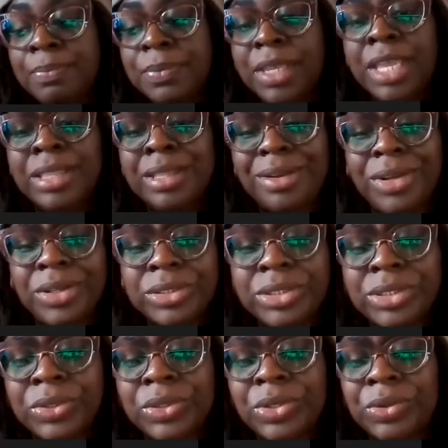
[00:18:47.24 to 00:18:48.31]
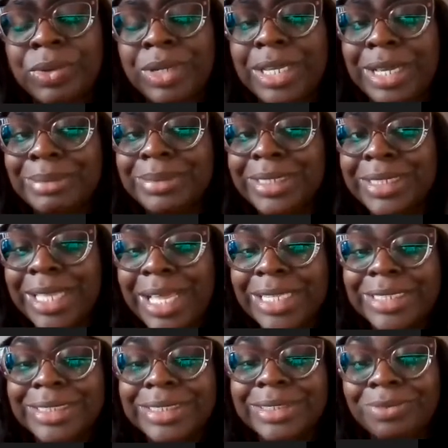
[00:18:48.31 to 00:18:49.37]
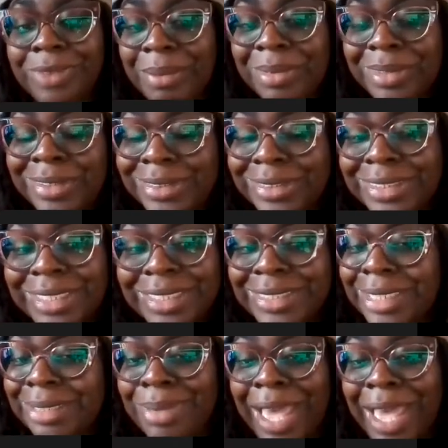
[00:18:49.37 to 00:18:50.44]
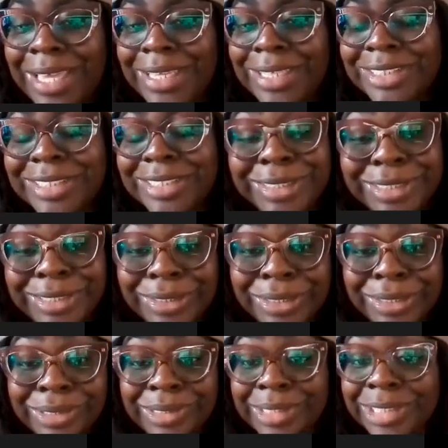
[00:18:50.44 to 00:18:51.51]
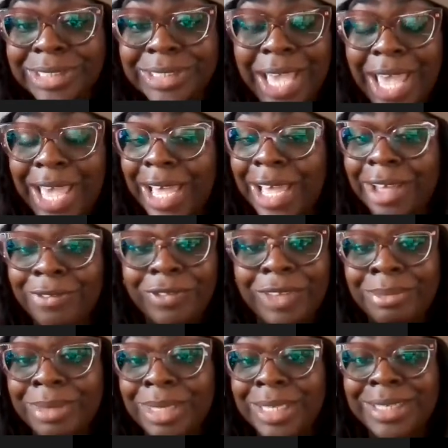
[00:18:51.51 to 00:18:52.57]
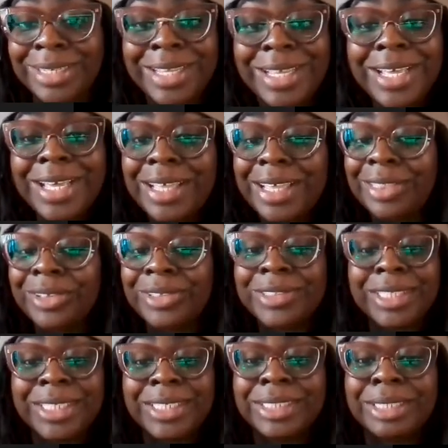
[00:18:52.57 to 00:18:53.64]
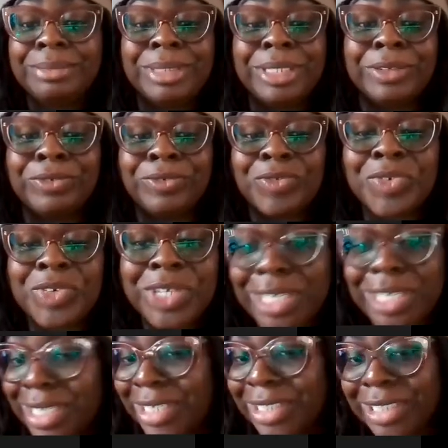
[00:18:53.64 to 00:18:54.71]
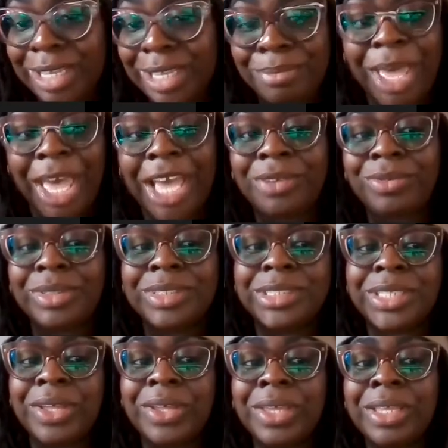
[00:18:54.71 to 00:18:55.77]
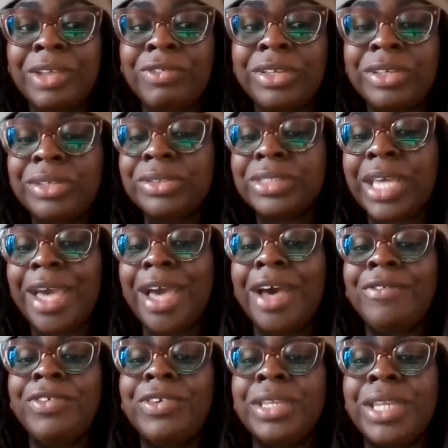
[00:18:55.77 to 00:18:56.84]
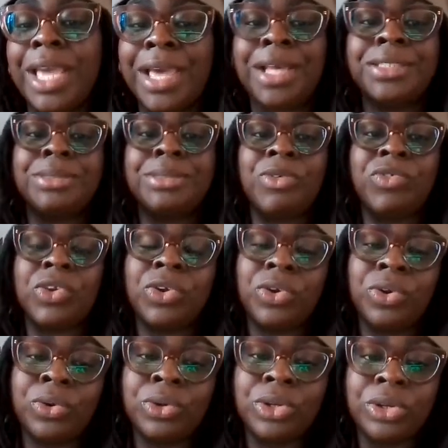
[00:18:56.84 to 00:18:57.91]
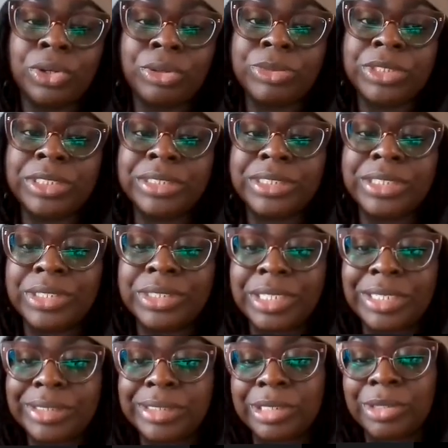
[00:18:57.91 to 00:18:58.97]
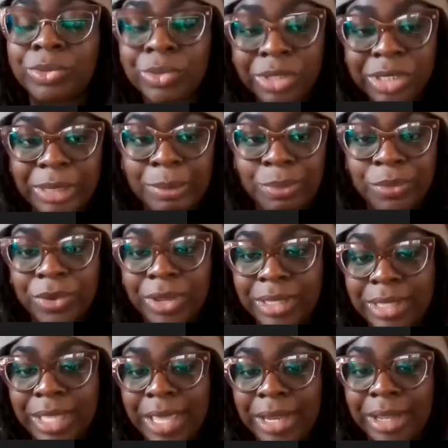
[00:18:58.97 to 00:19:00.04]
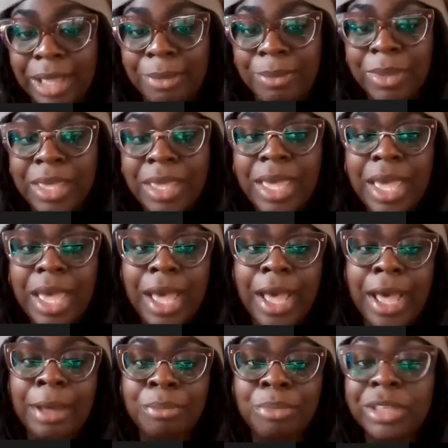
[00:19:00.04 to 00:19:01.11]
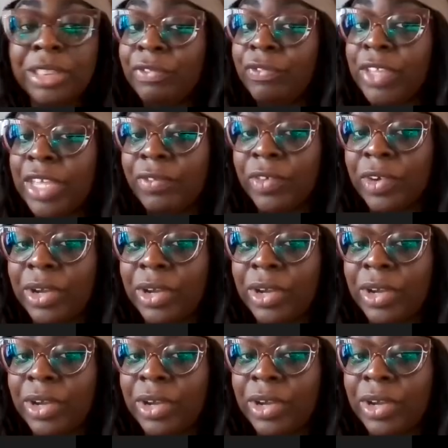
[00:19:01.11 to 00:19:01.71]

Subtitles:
And then also, you know, when it comes to that ramen noodle seasoning package, consider using half. I mean, those things can be really jam-packed with salt, and if you use half, you can add some of your own herbs and seasonings to really bring that up, bring the flavor